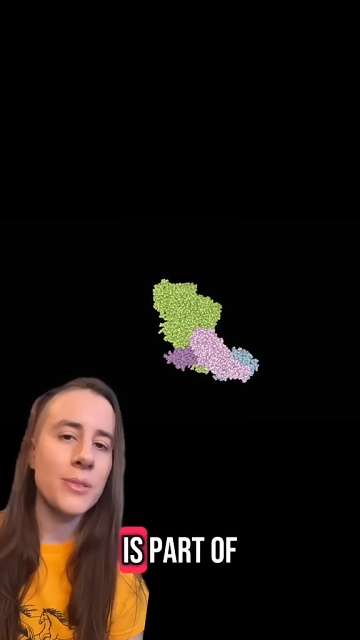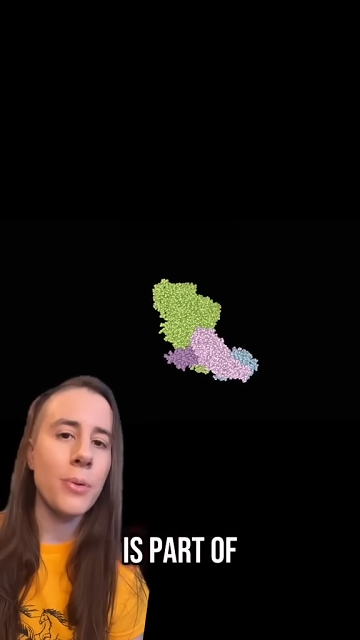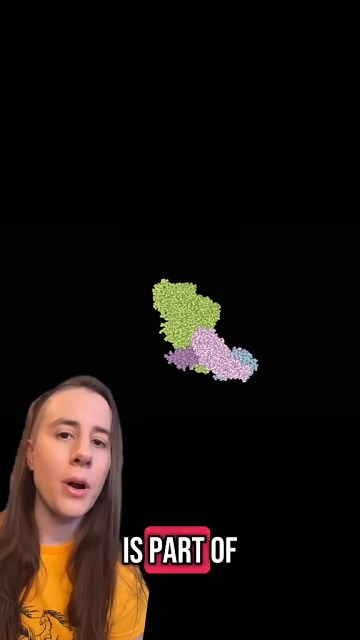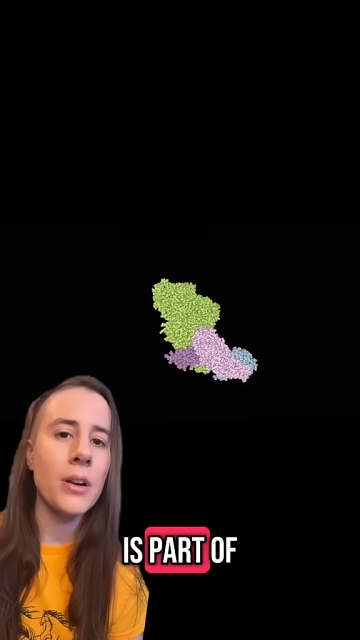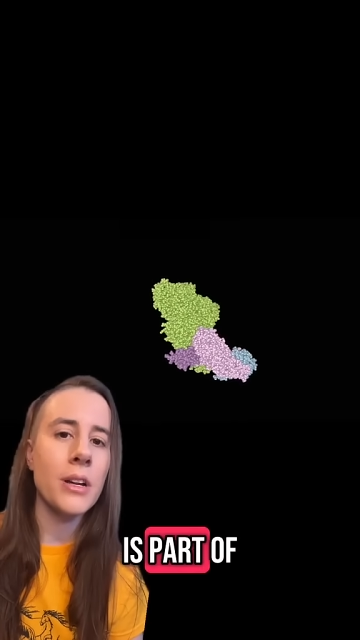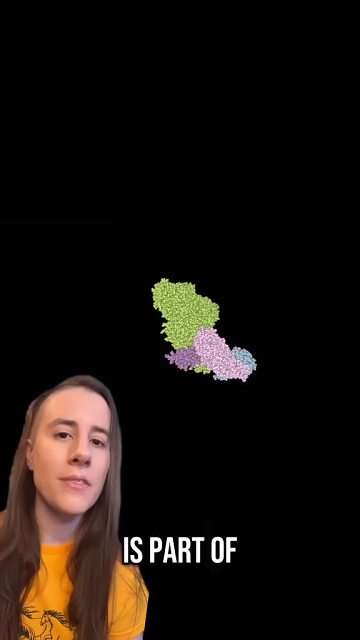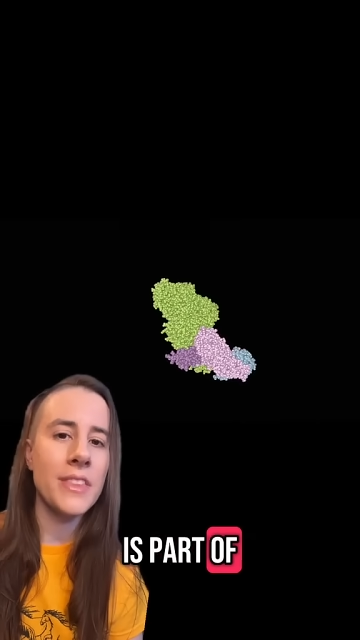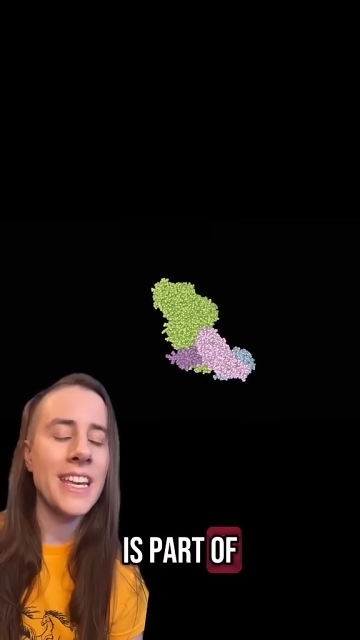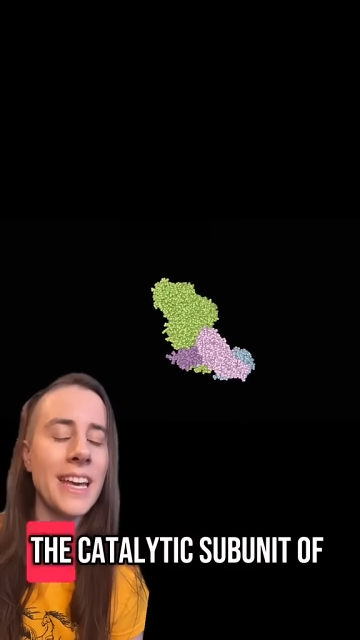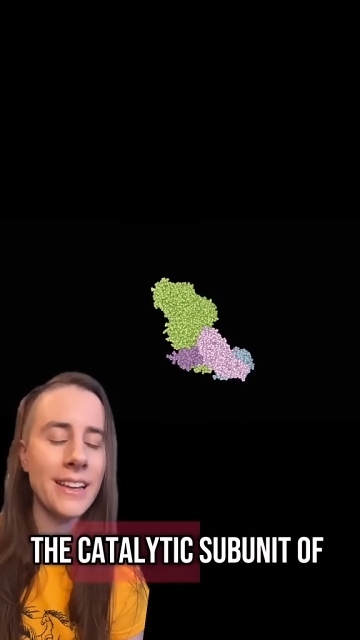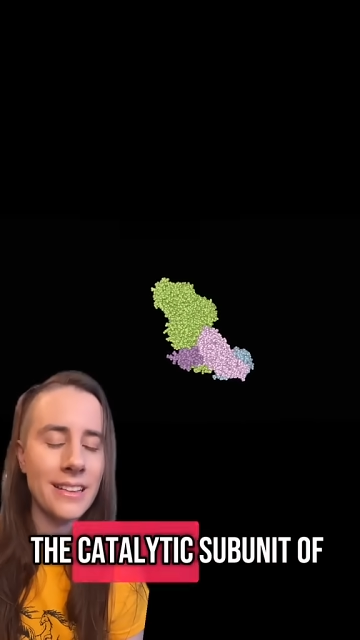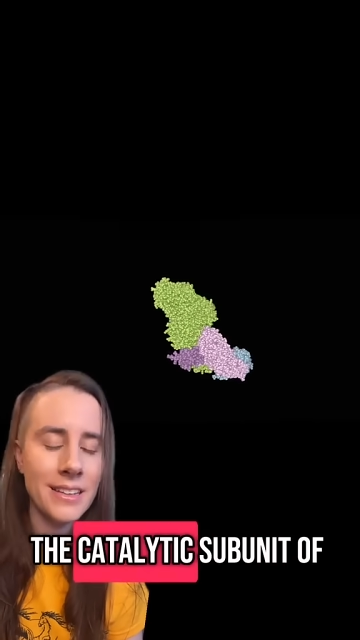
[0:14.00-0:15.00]
part of the
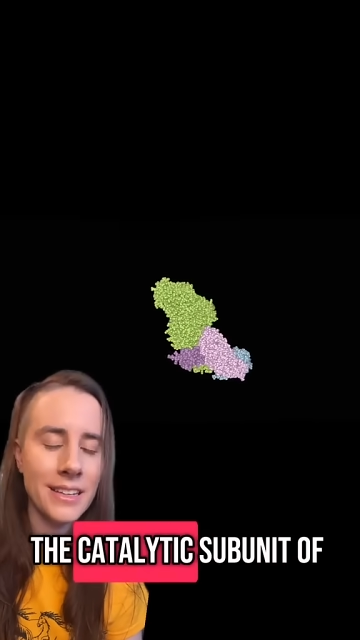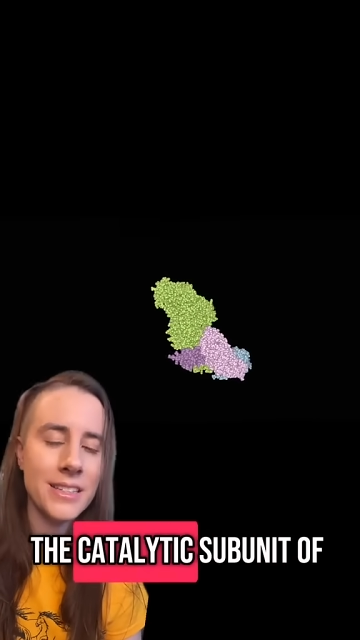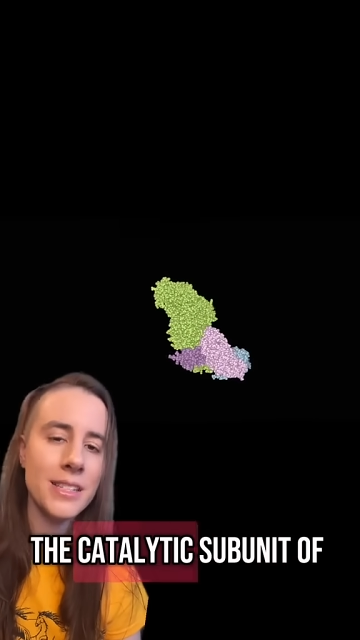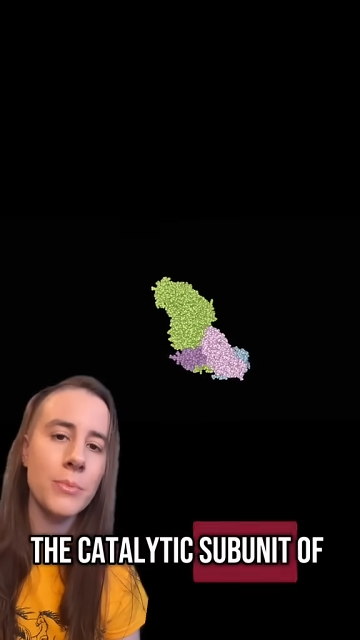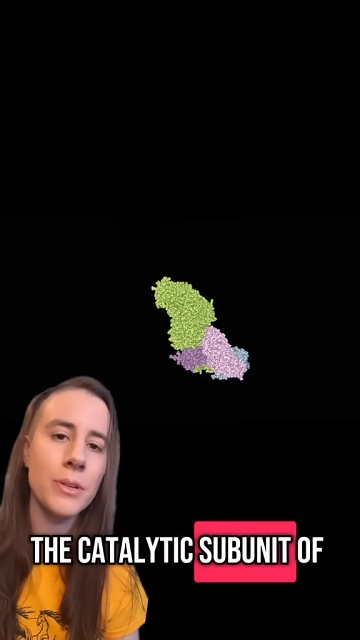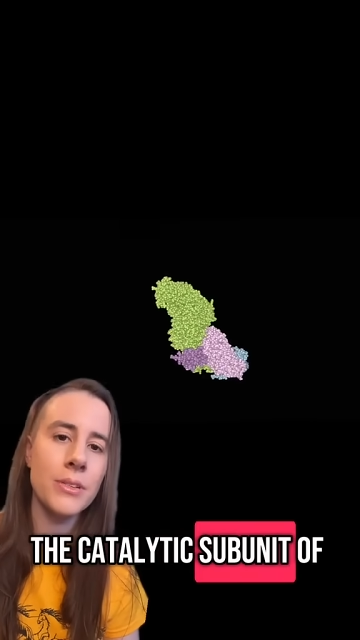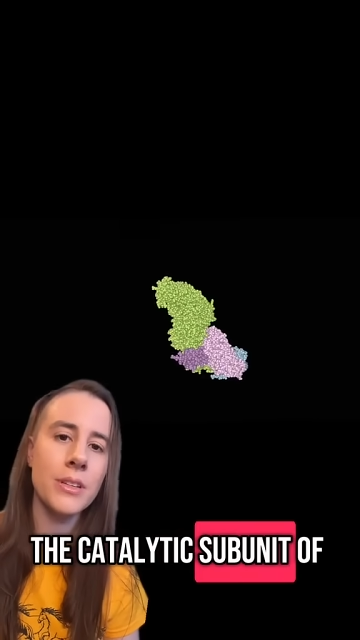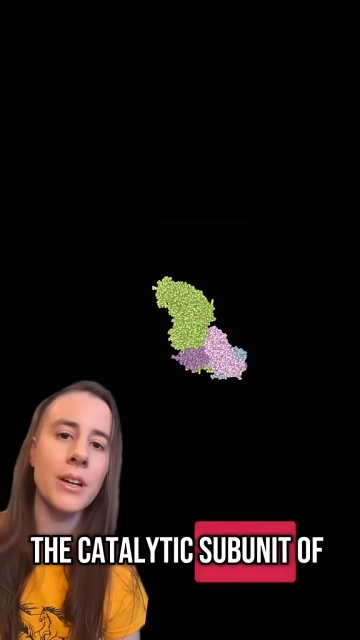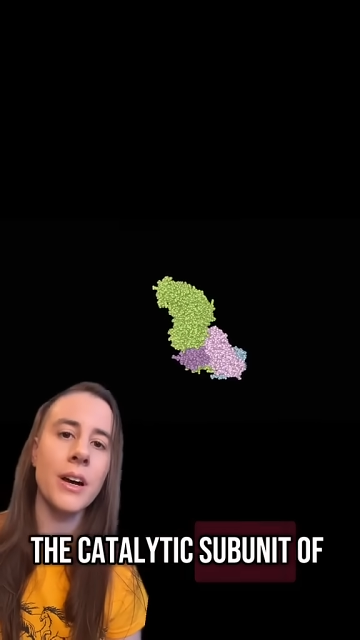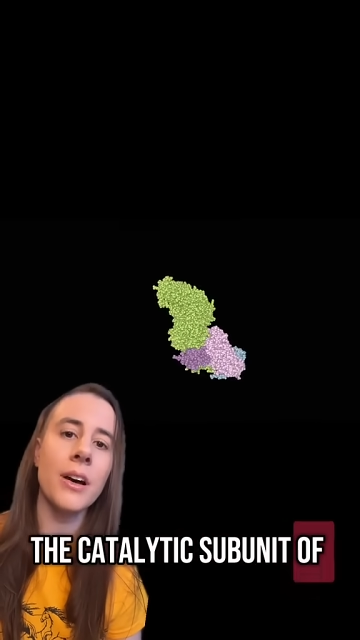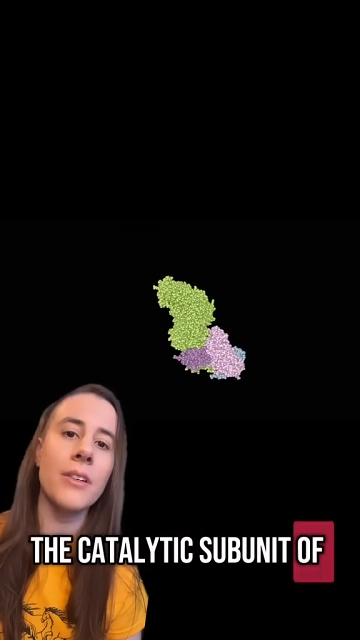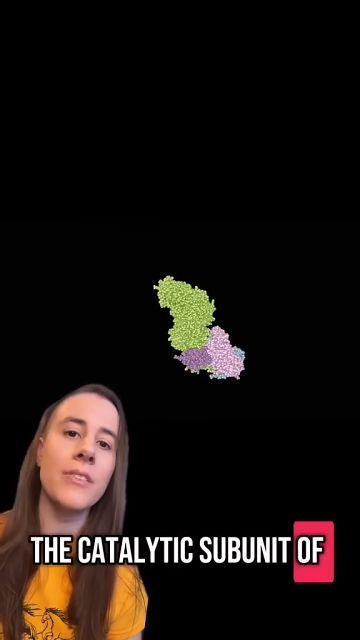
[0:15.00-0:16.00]
catalytic subunit
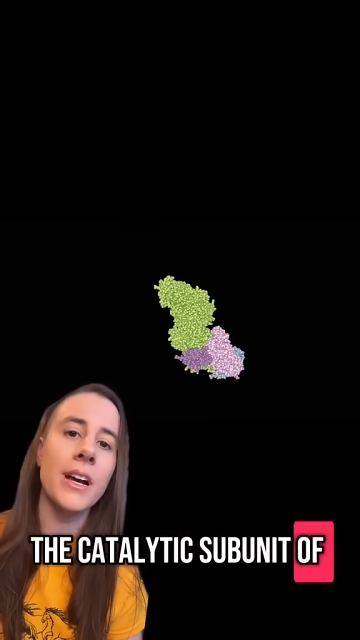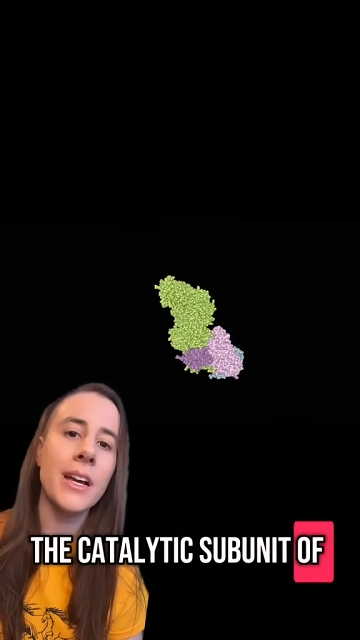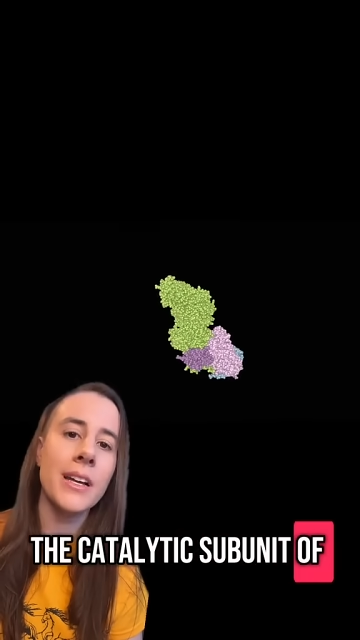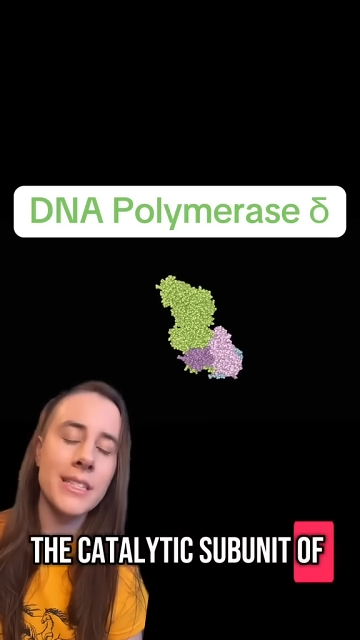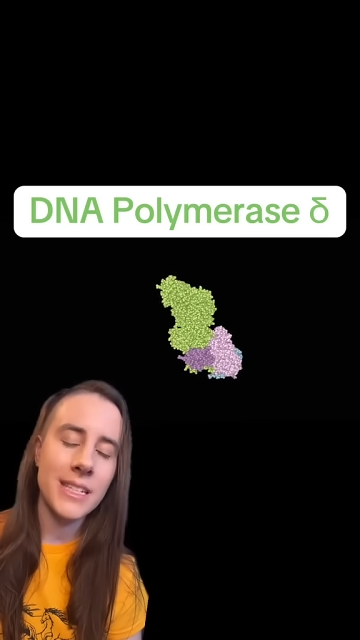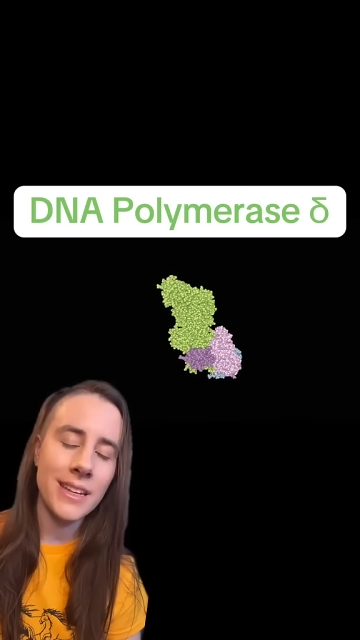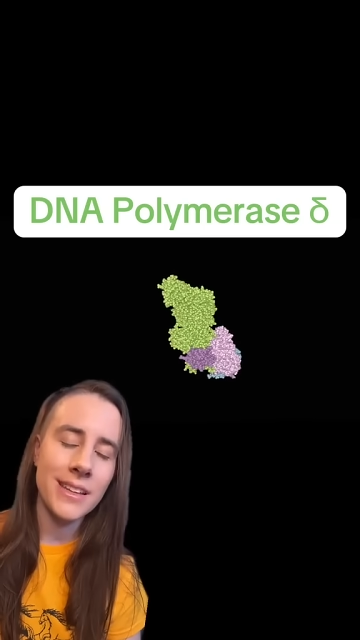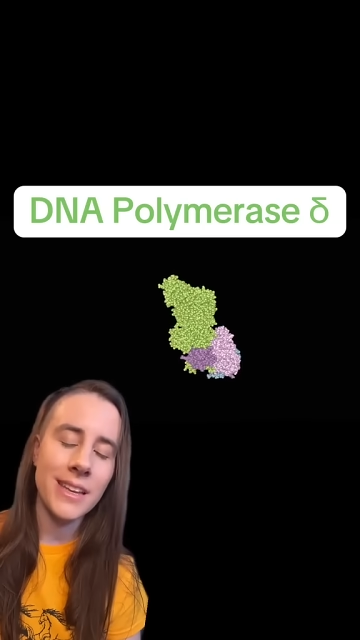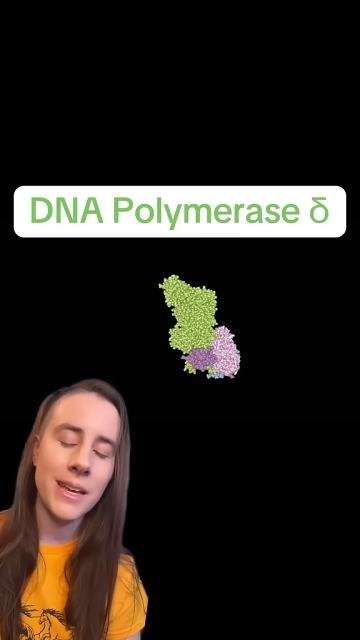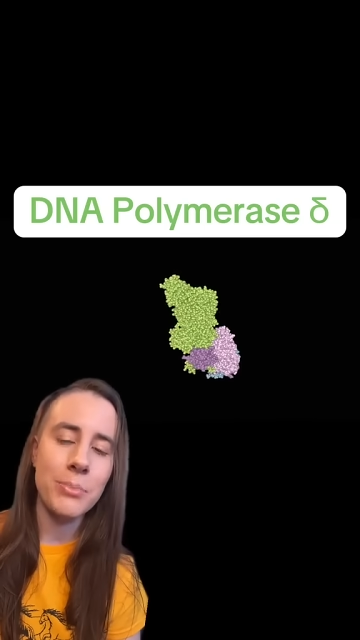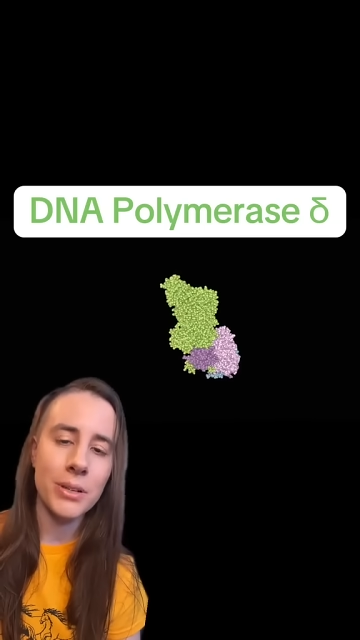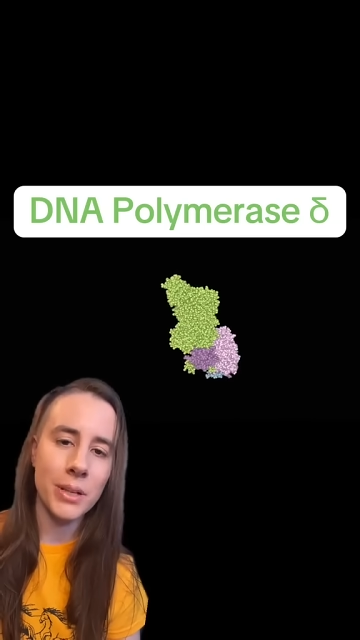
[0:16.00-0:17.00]
of
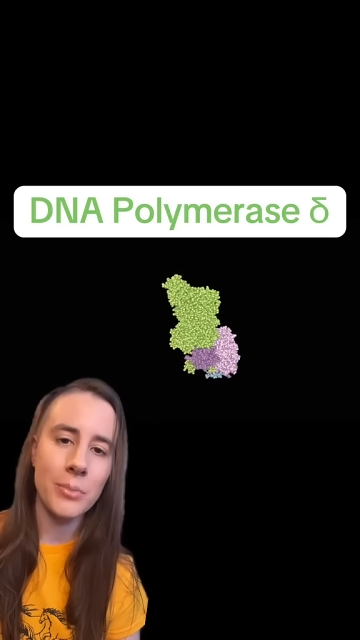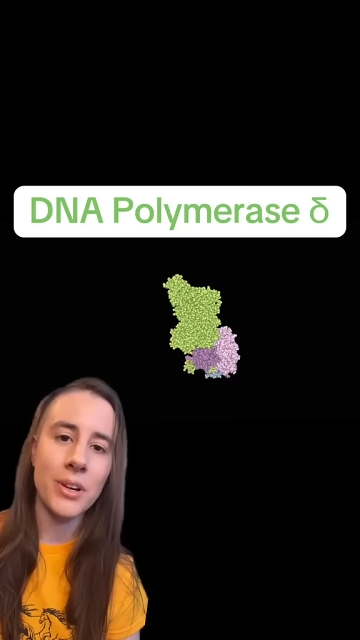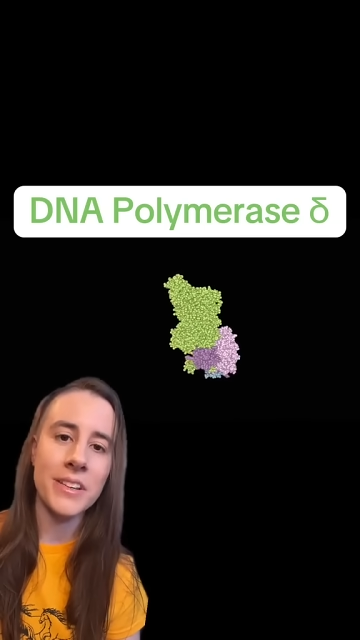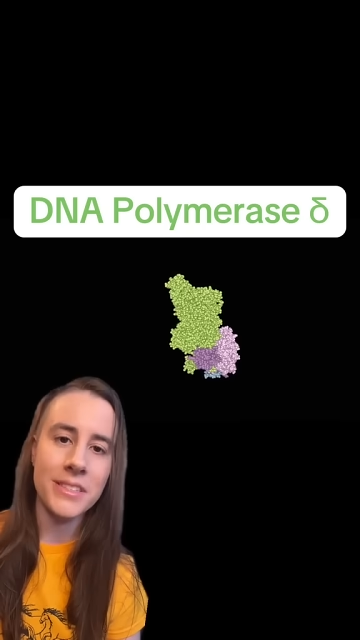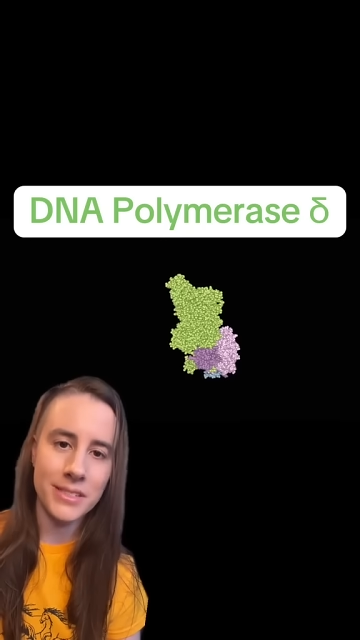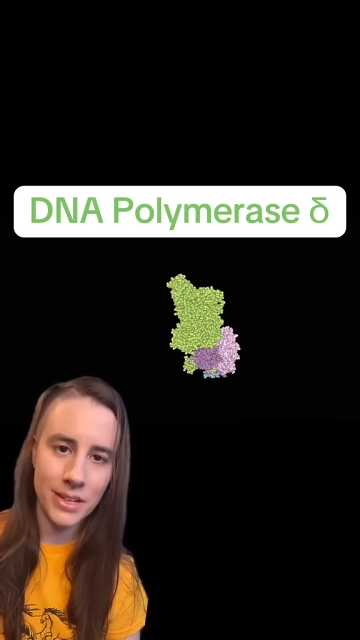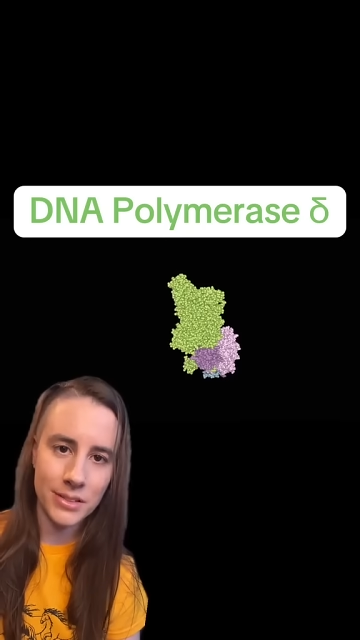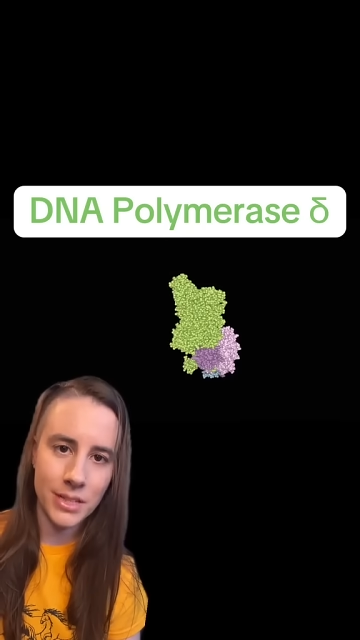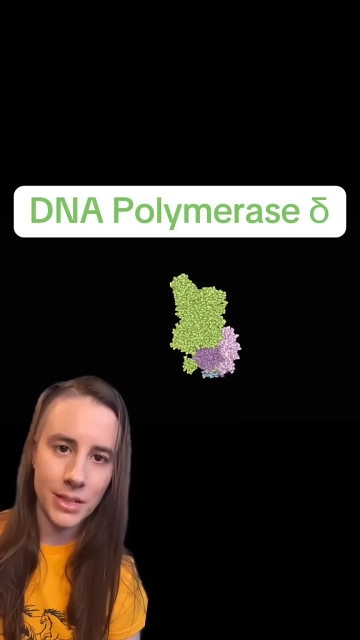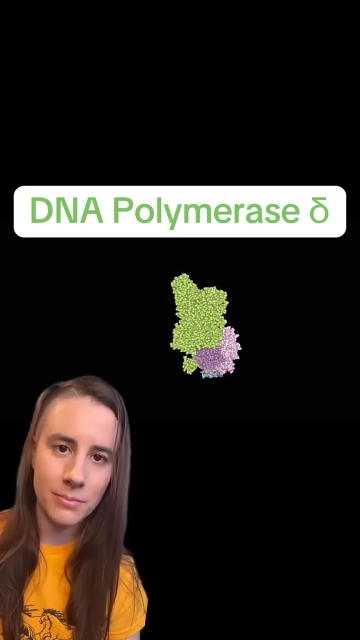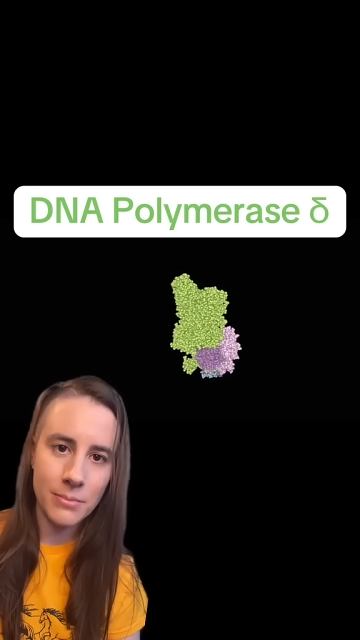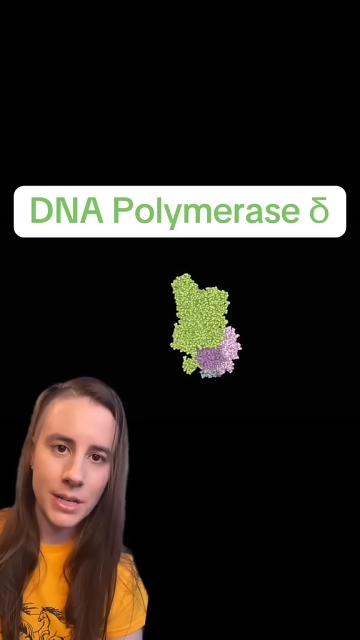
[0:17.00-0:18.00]
DNA polymerase delta.